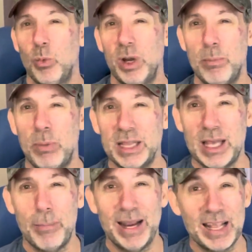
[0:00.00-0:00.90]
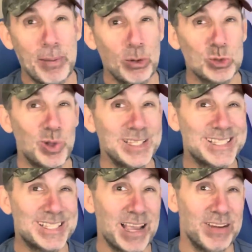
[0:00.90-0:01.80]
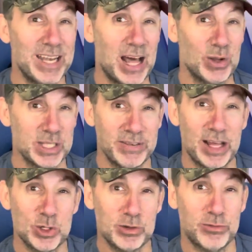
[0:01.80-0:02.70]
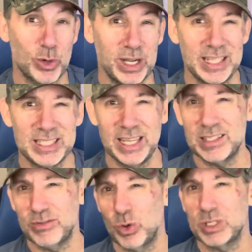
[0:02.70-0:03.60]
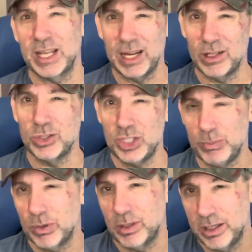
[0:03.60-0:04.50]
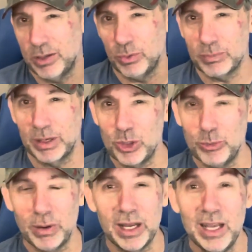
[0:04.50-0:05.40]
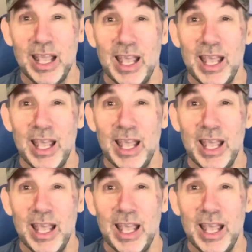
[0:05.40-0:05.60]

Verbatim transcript: When I bought that bag, that bag was only $7, $7.49. Of course, I got a little cheaper, you know, with my coupon.